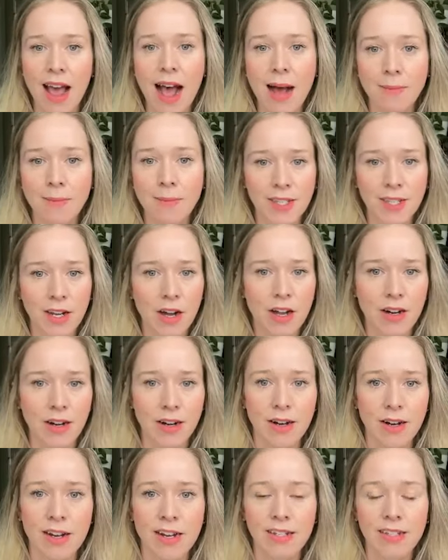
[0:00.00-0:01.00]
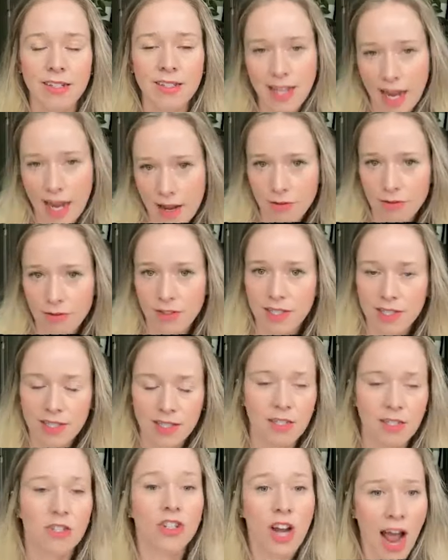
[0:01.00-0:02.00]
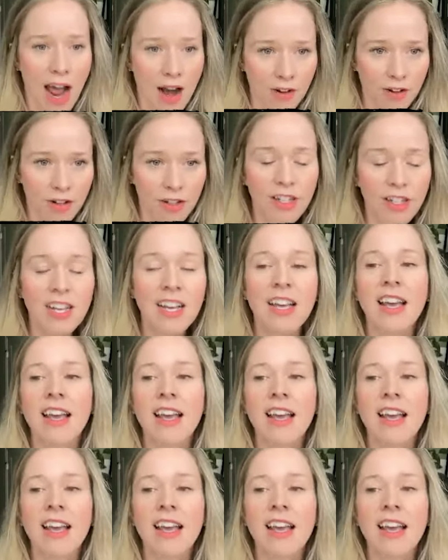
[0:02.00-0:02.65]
Amazon sales channel.